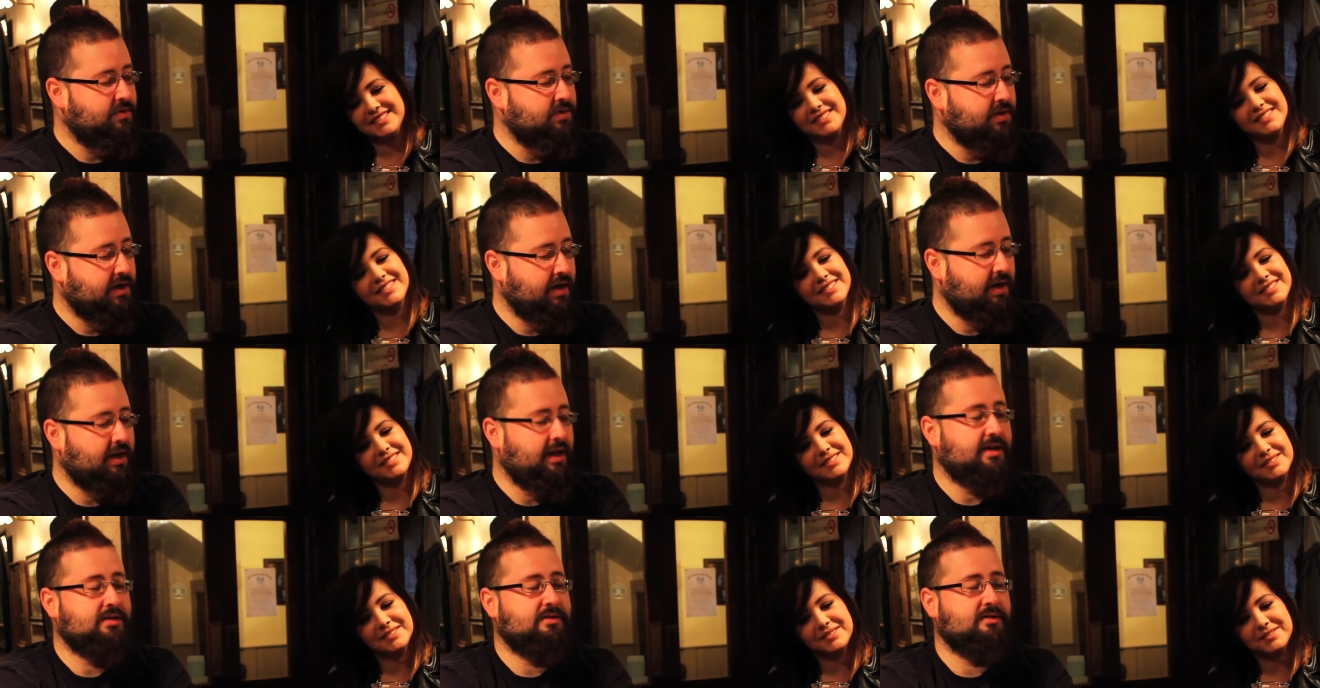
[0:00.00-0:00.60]
Speaker 1: Trying a
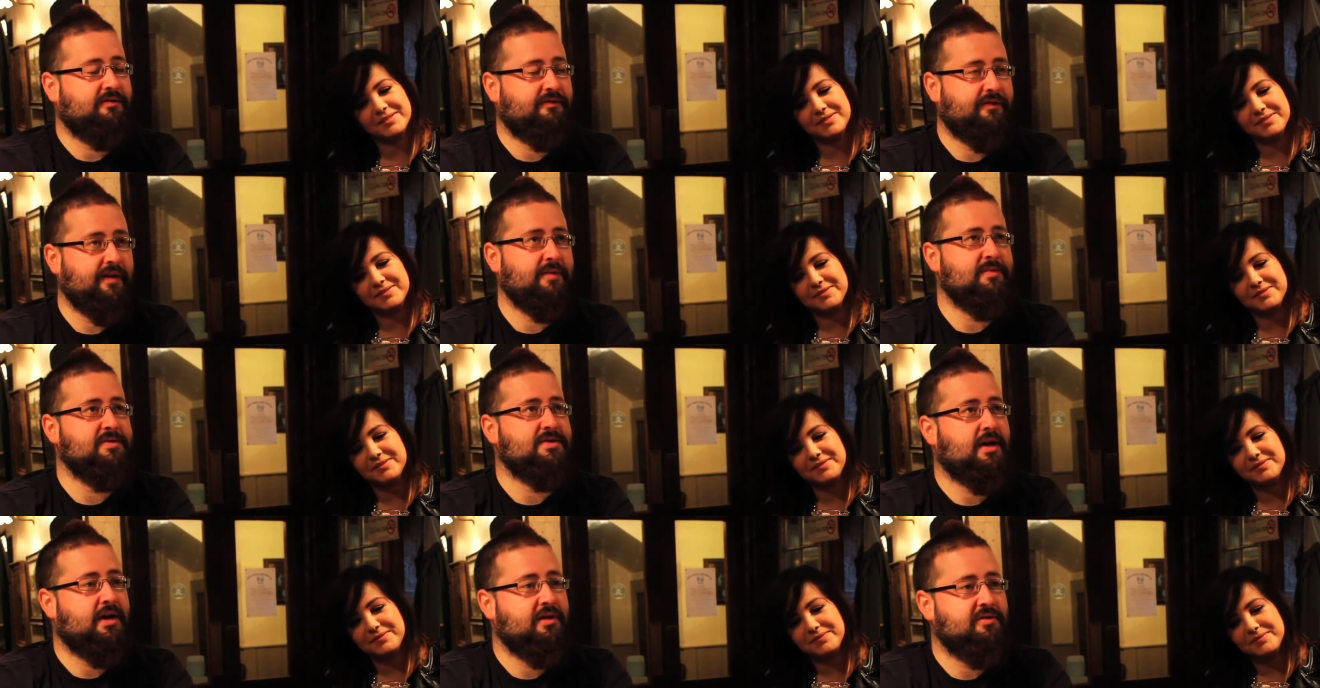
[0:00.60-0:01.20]
glass of the
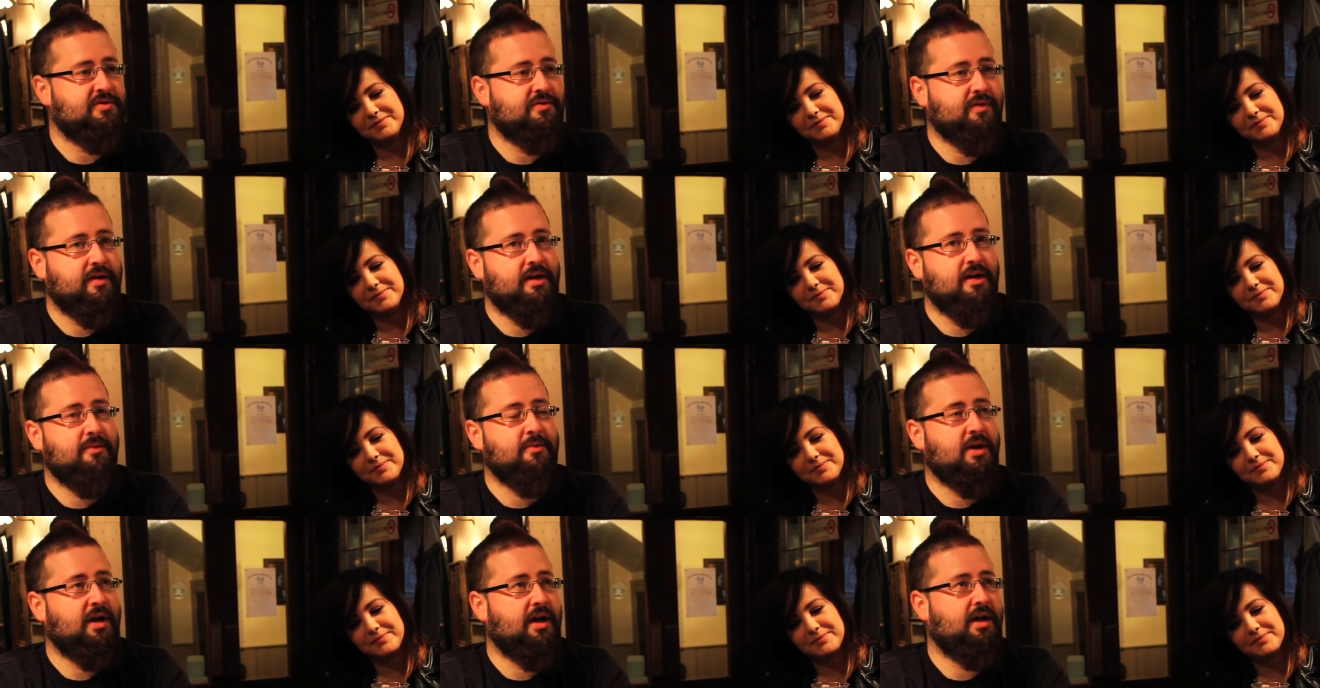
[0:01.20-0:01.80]
famous Irish red
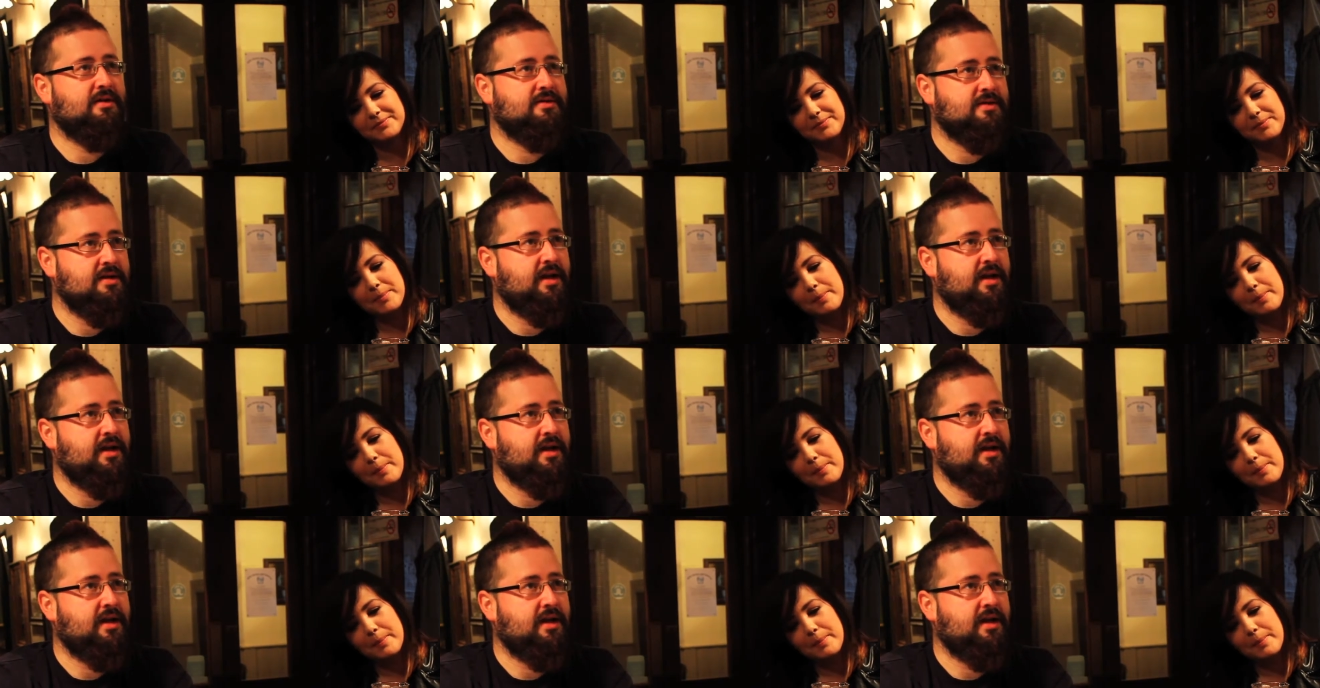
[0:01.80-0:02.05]
lemonade is the